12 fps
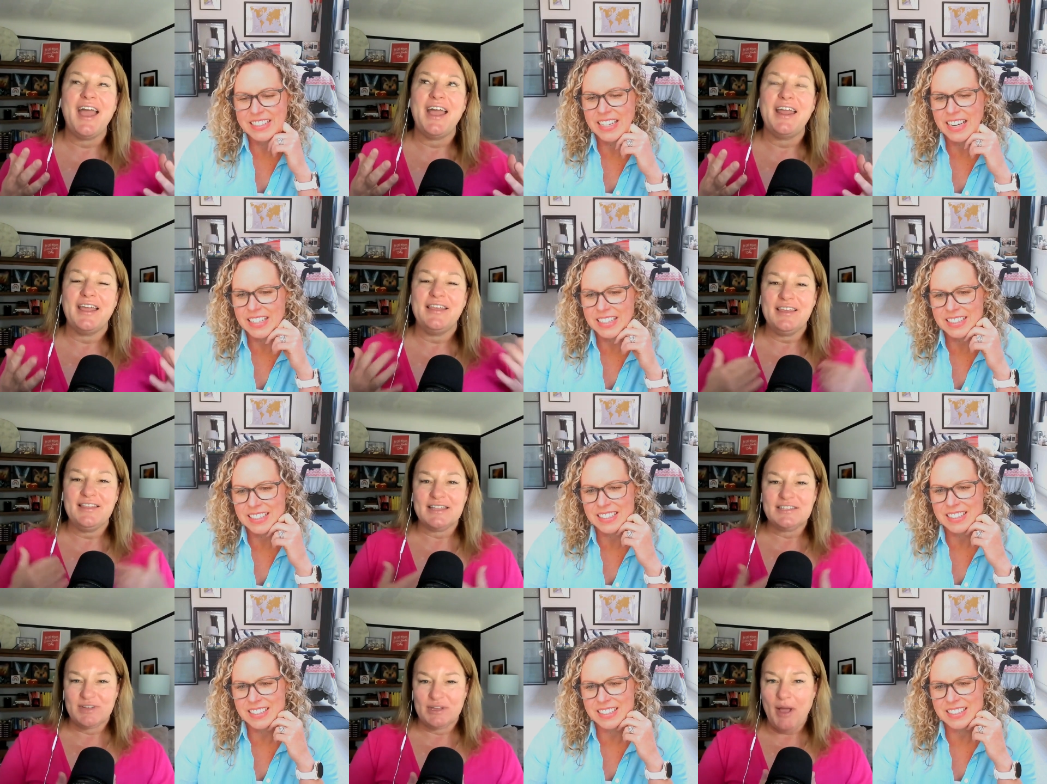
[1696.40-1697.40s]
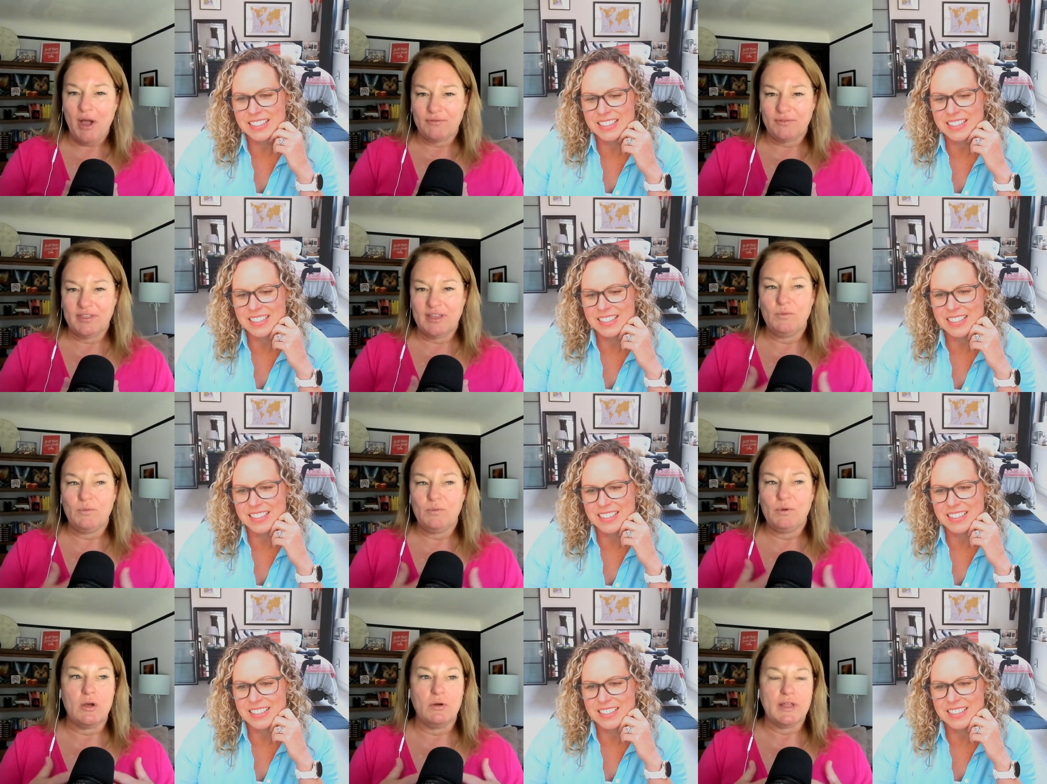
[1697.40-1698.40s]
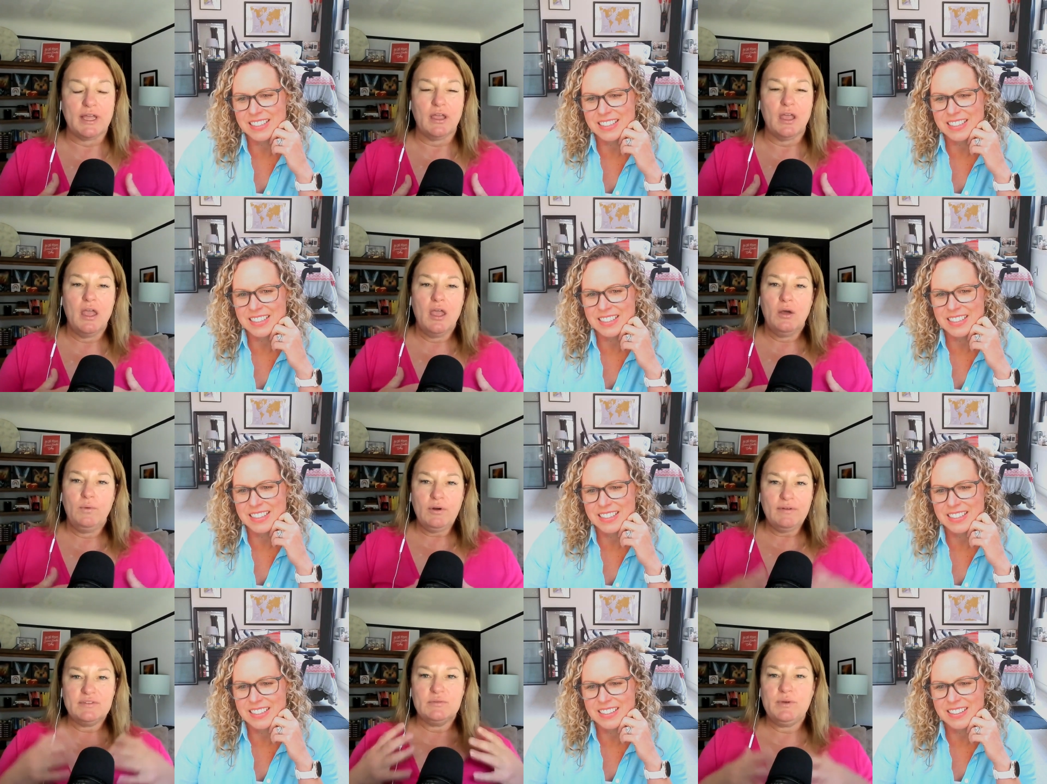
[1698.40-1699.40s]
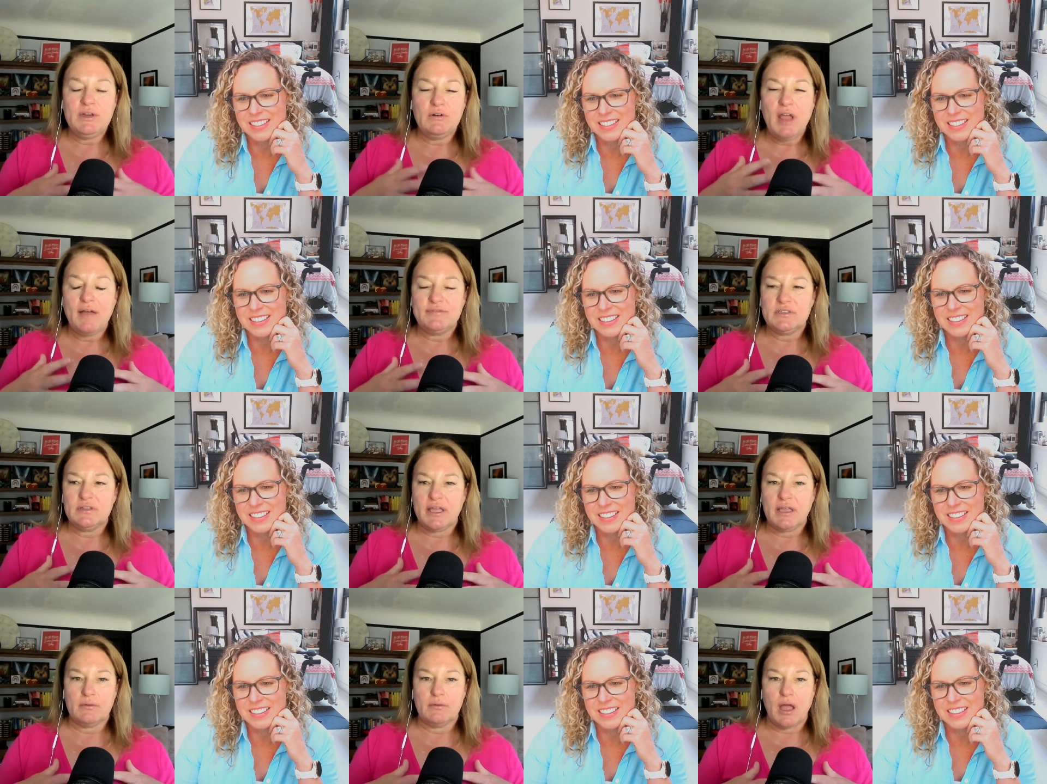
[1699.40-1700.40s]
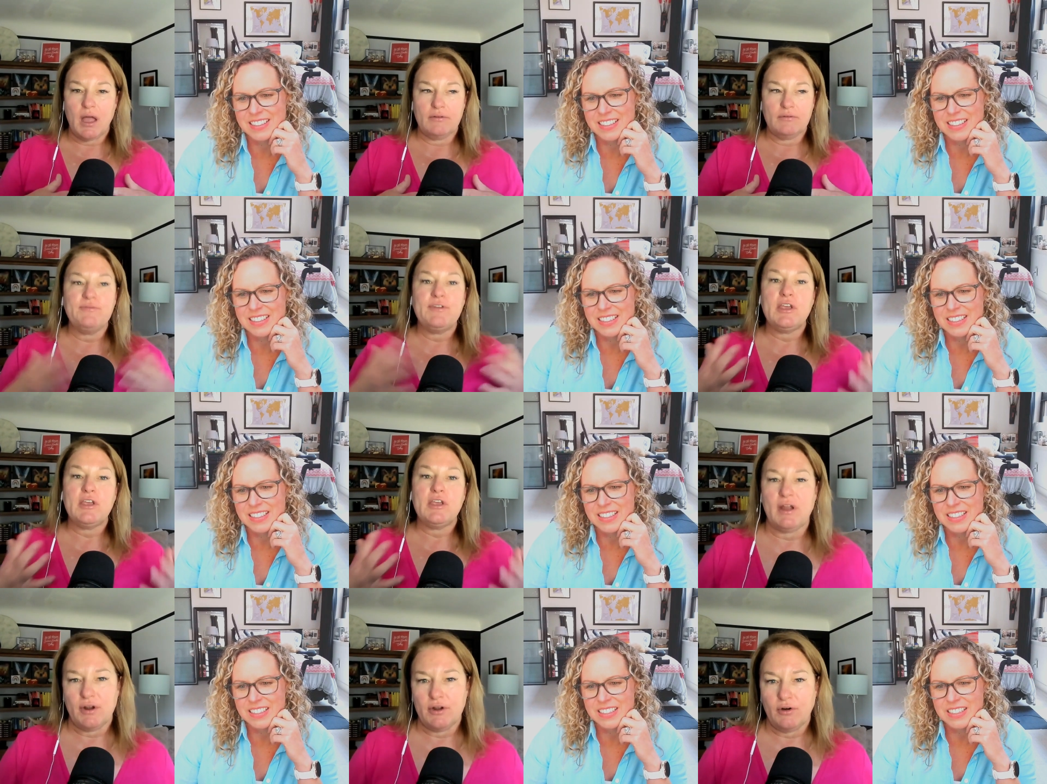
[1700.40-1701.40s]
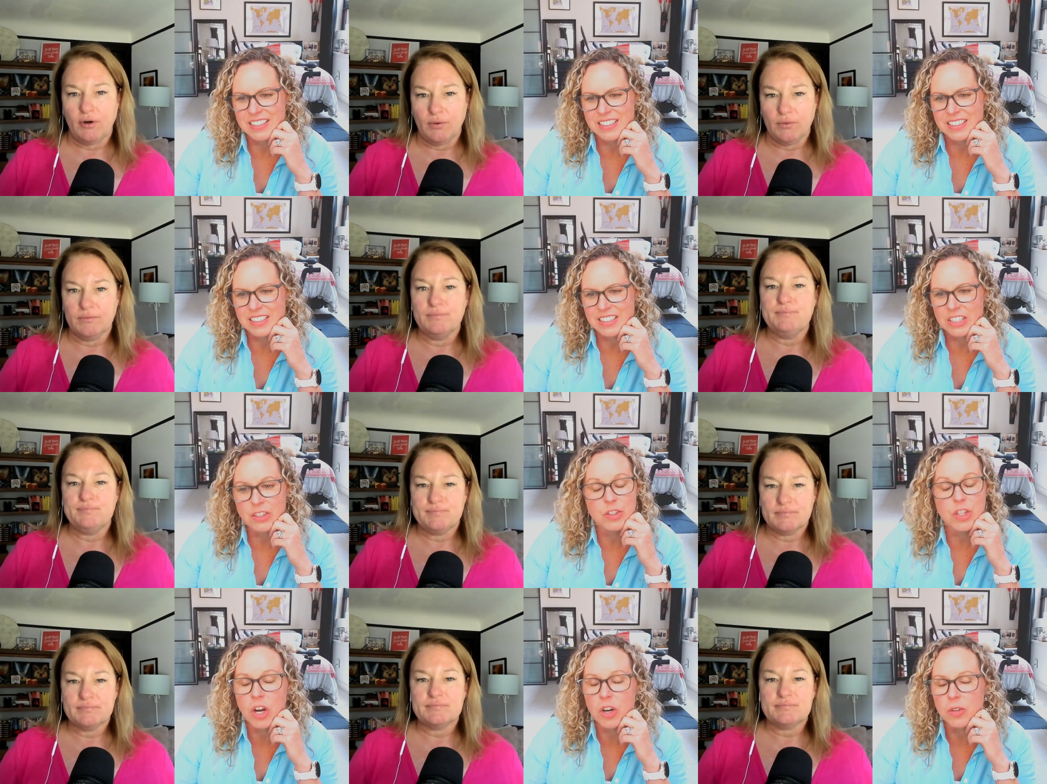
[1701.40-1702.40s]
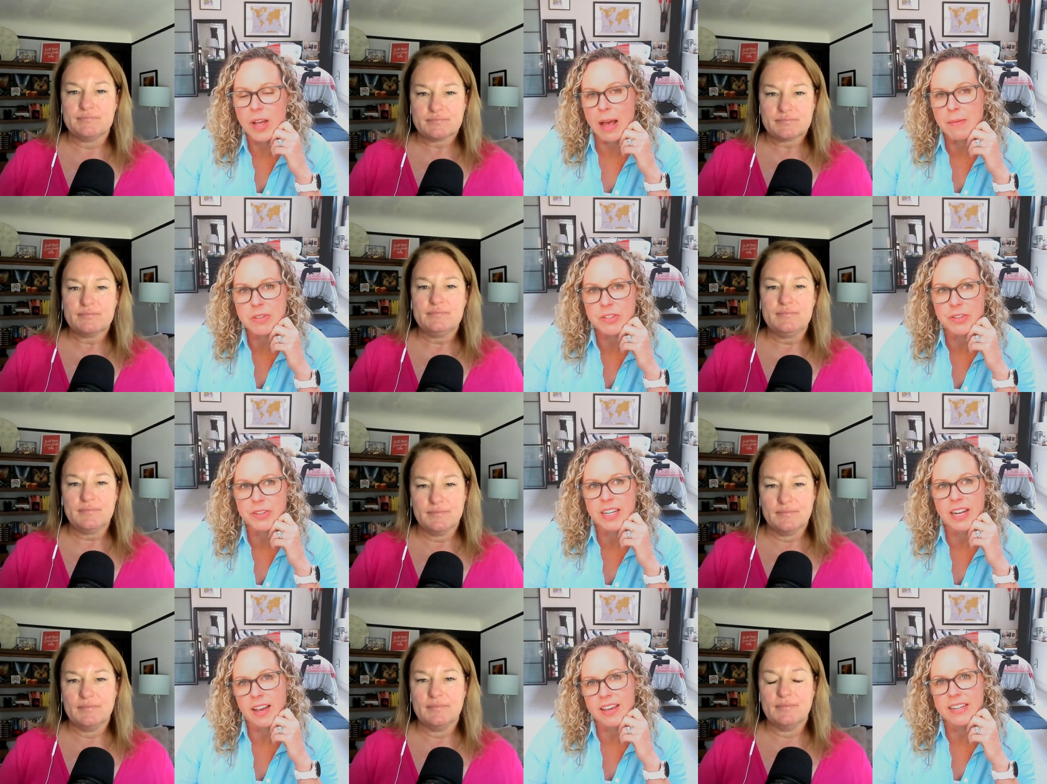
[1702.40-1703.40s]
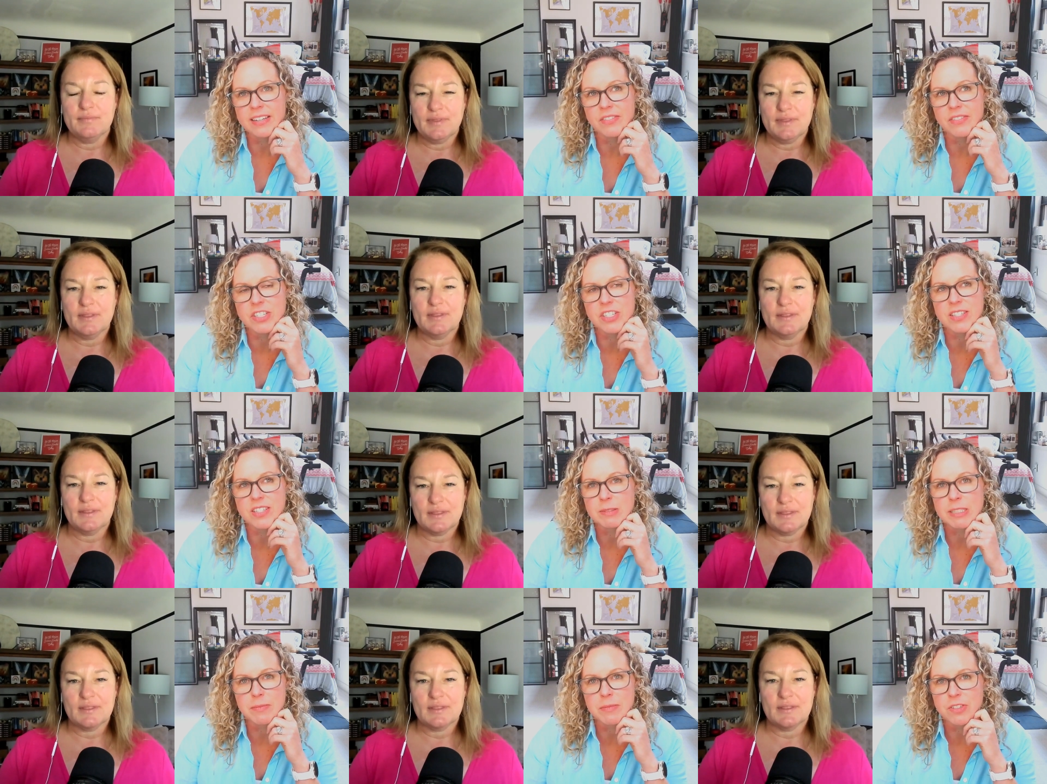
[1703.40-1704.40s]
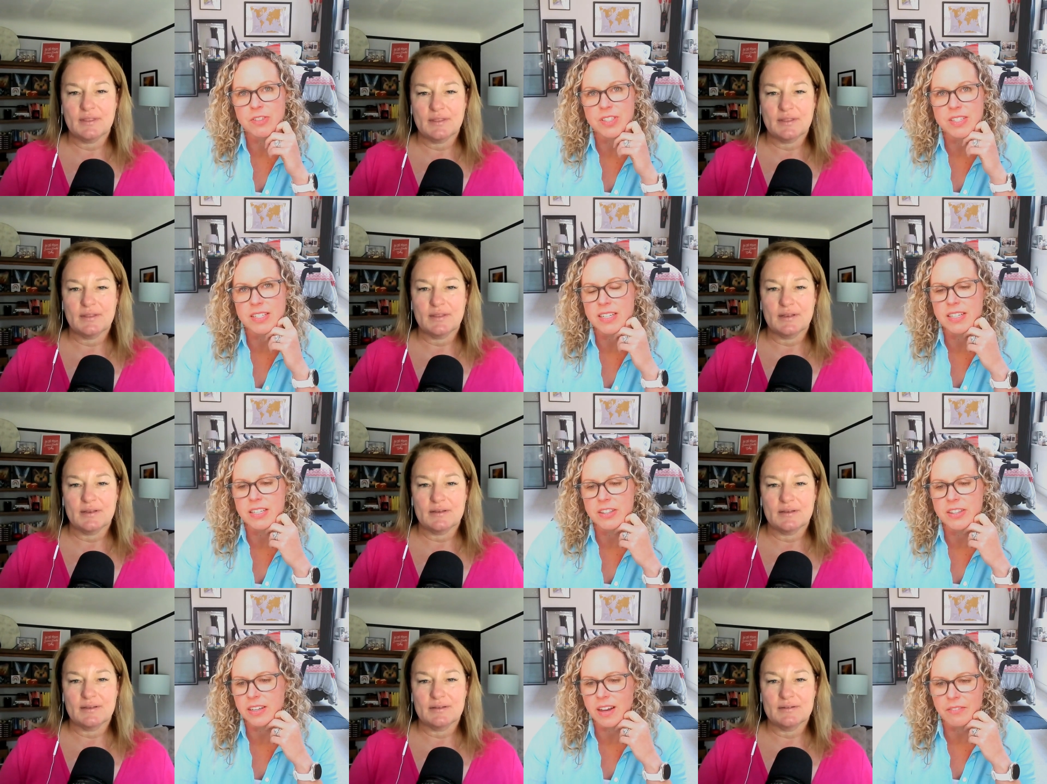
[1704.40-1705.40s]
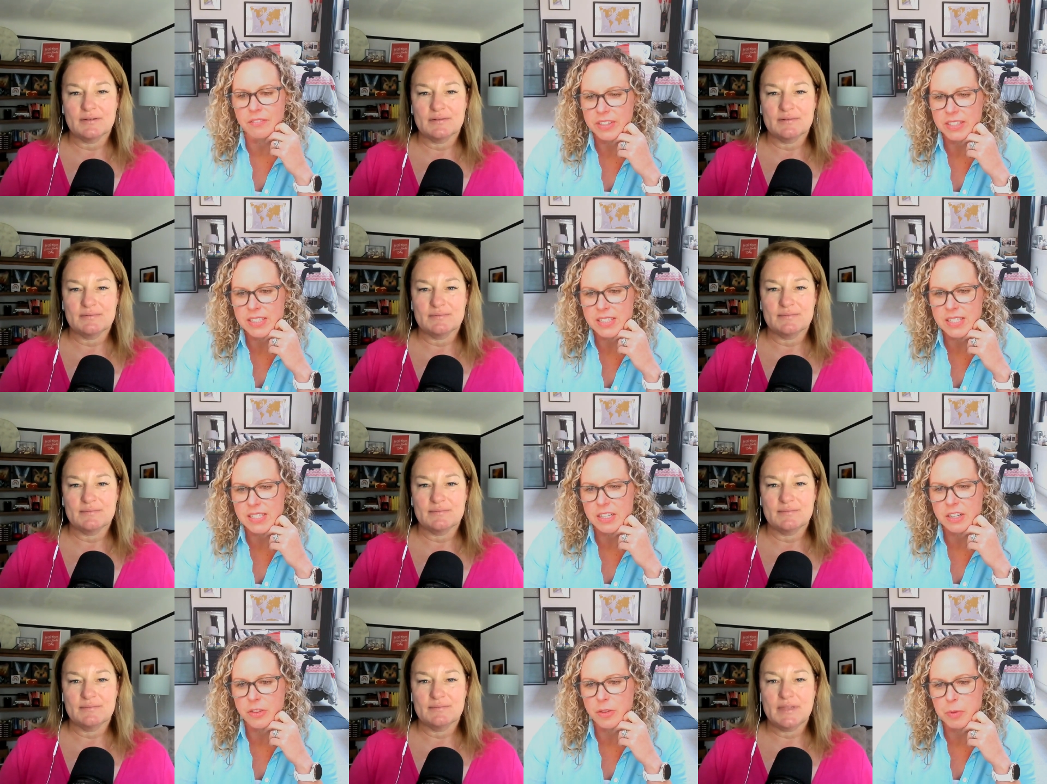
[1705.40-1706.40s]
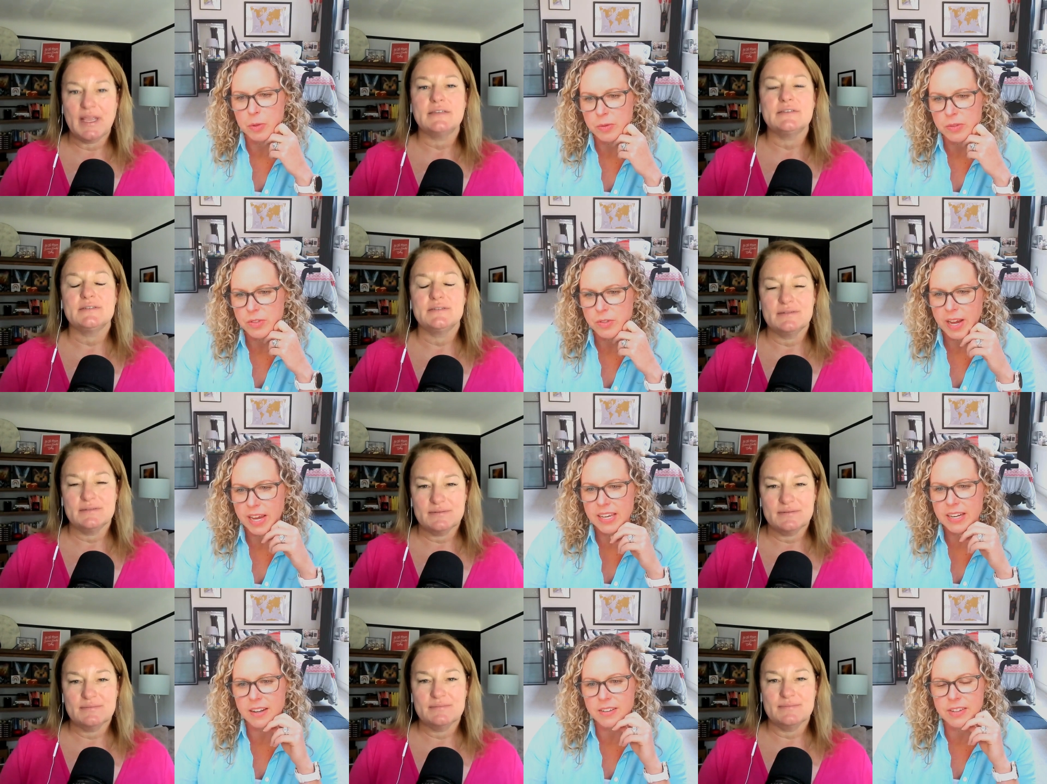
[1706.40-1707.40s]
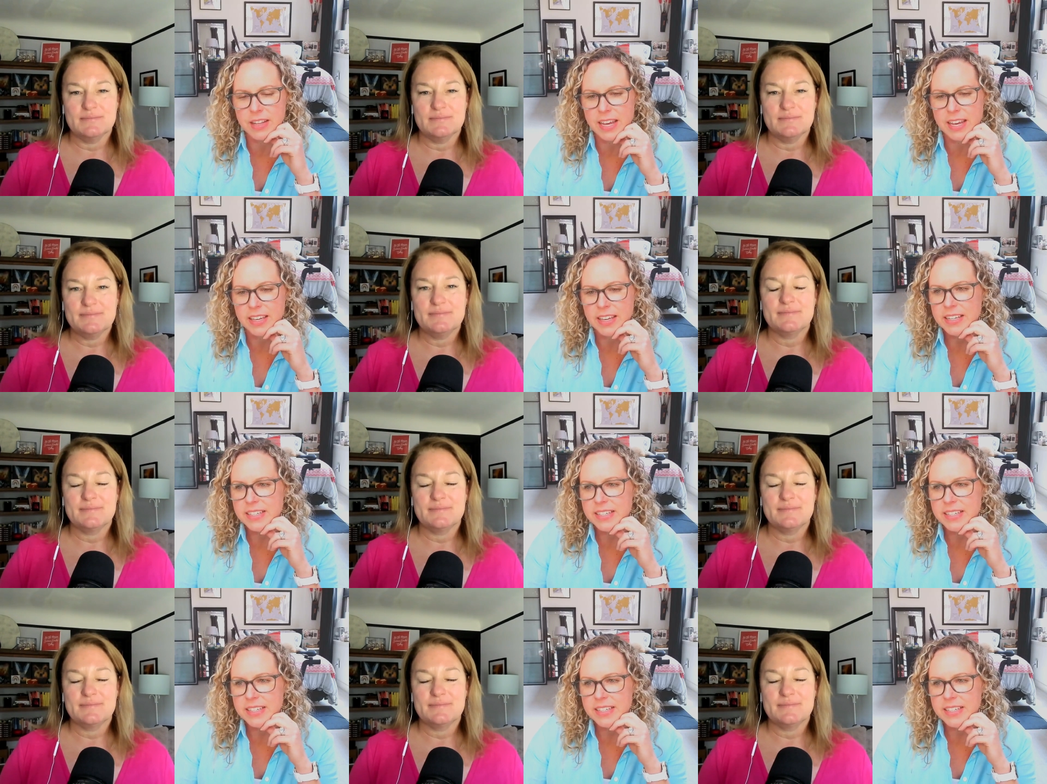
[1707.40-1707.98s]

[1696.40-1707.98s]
Speaker 1: and I think that's a really powerful thing when we know like we don't have to, we don't have to like uh, figure it out on our own.
Speaker 2: No, absolutely not. And even just sometimes you just need the confidence or the yes. boost, right? Of like